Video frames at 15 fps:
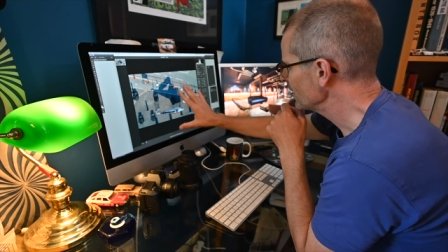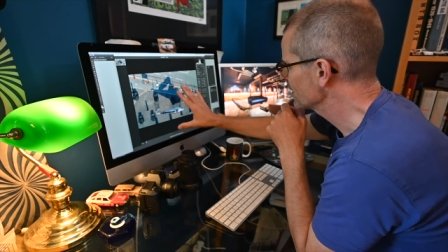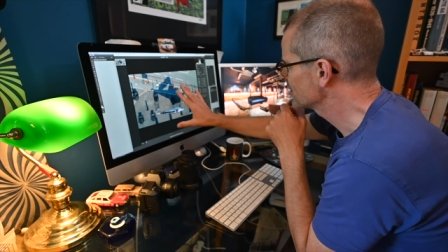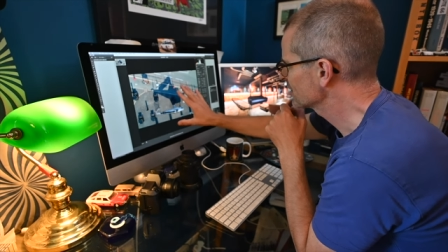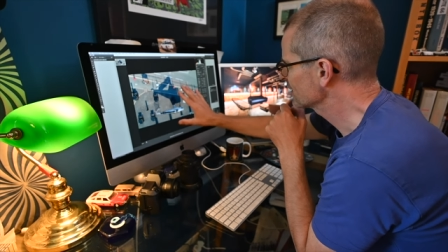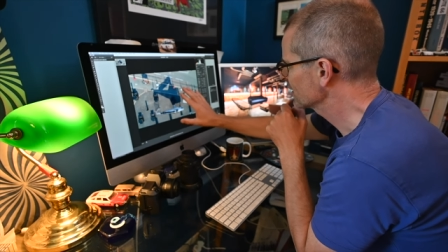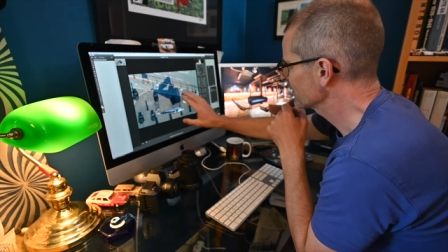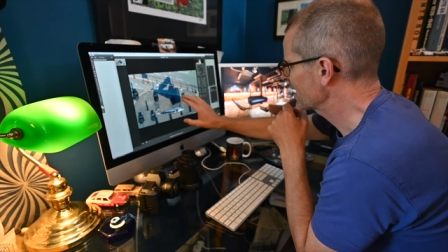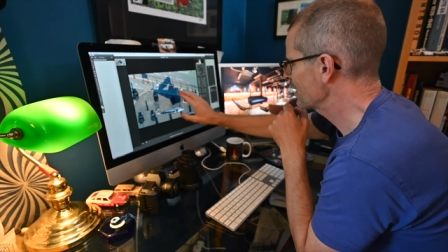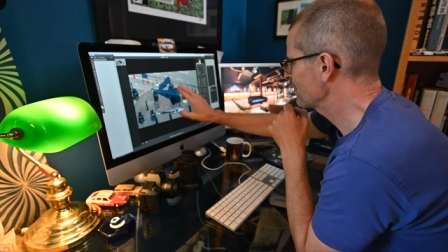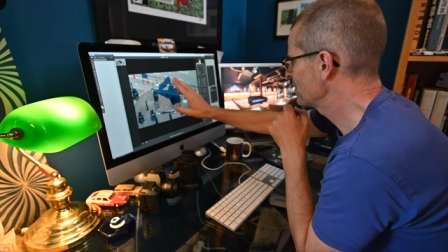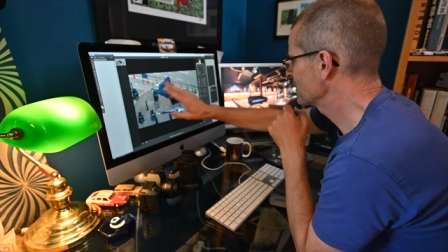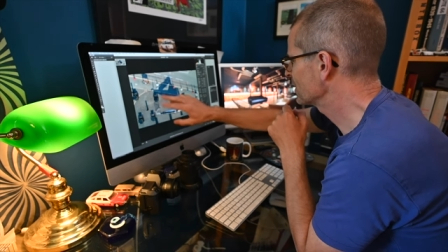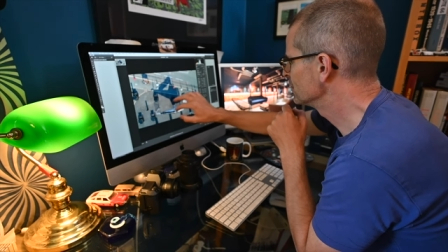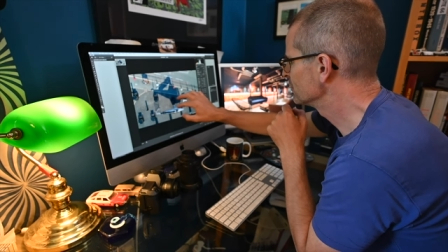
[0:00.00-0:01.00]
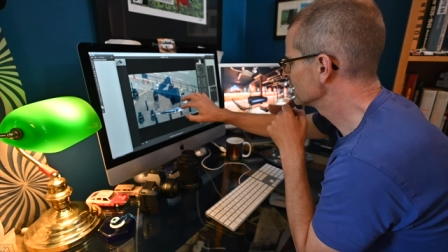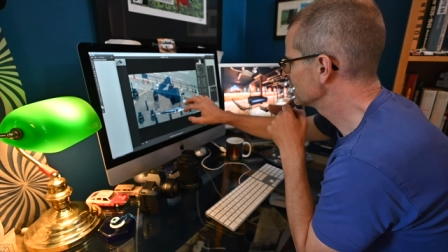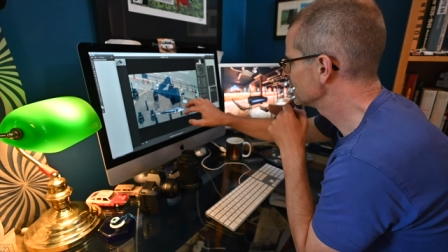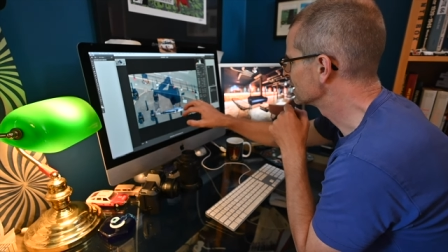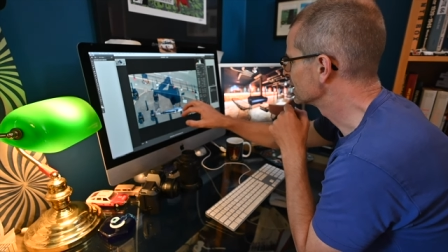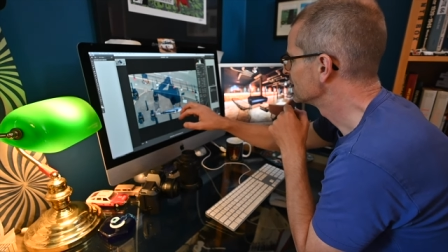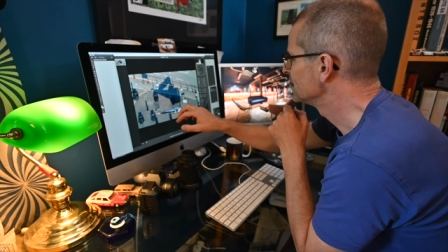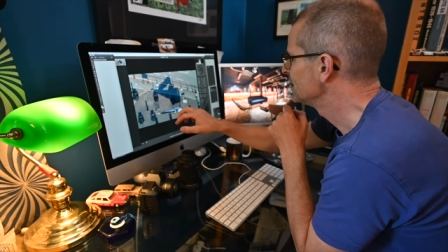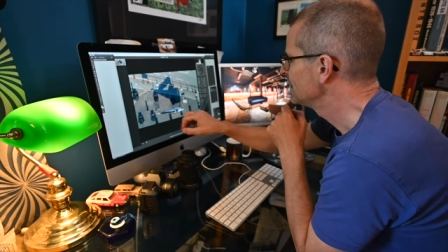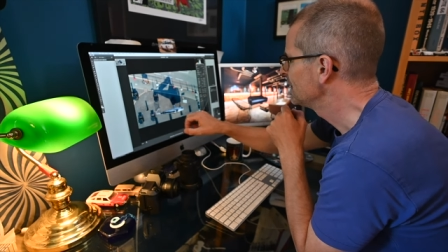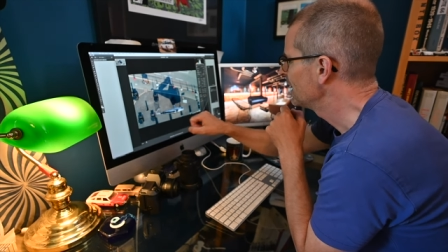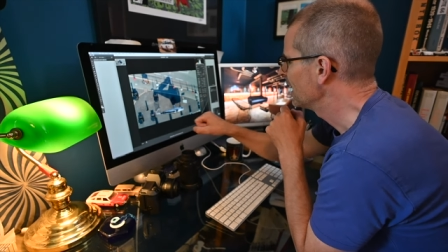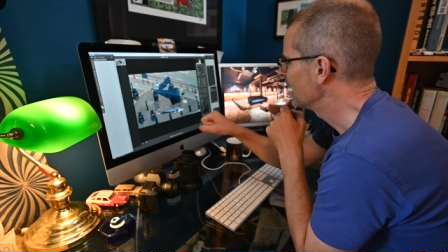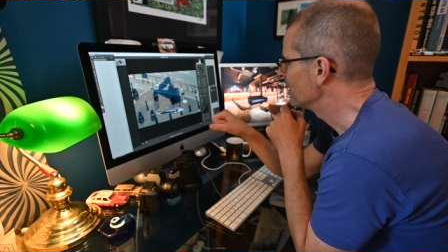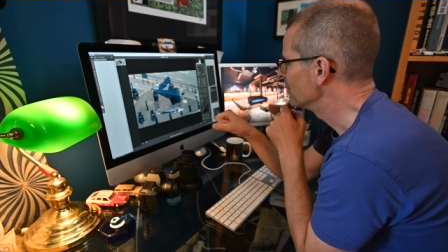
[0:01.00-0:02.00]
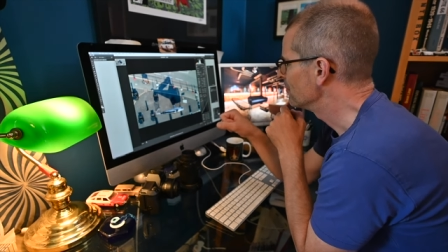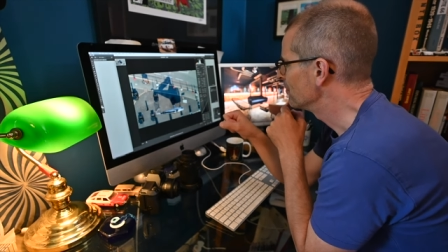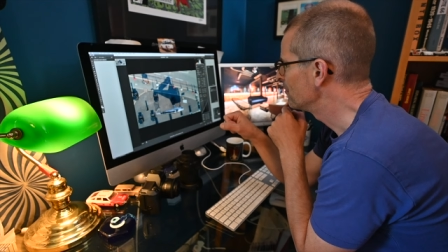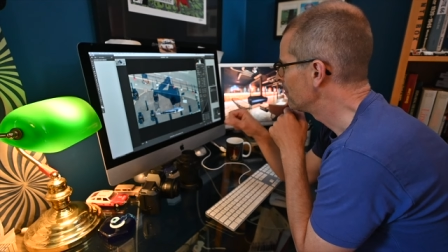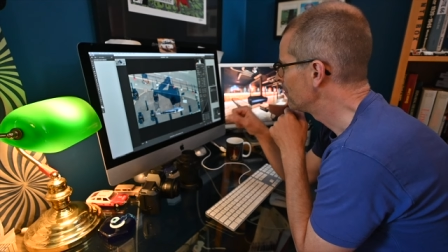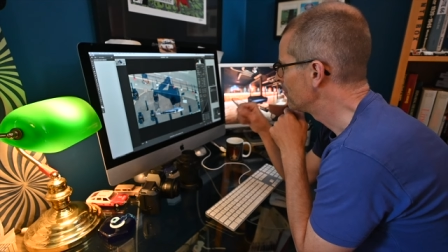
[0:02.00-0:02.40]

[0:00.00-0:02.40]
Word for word: just kind of happening over here. Um,